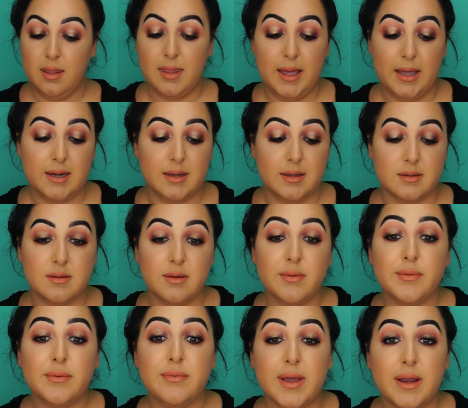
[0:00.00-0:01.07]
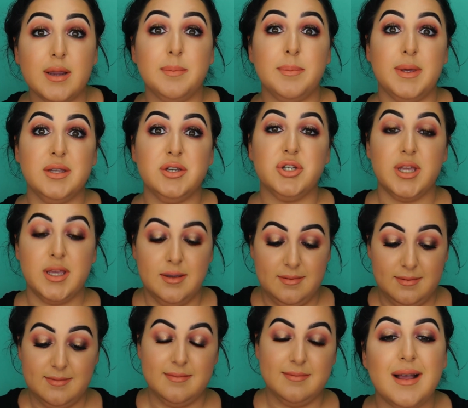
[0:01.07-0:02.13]
That is very peachy.
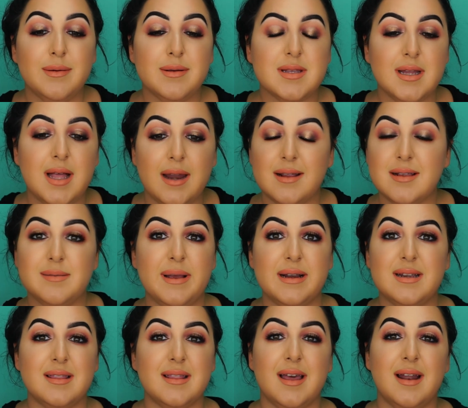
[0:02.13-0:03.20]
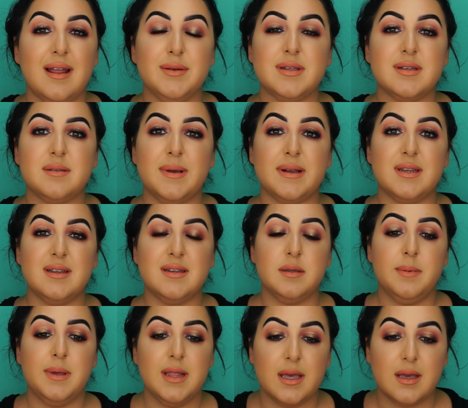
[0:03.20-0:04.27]
I was not expecting that. I was expecting it
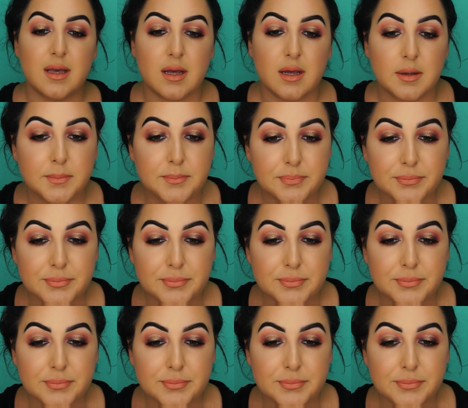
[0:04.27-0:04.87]
to be like a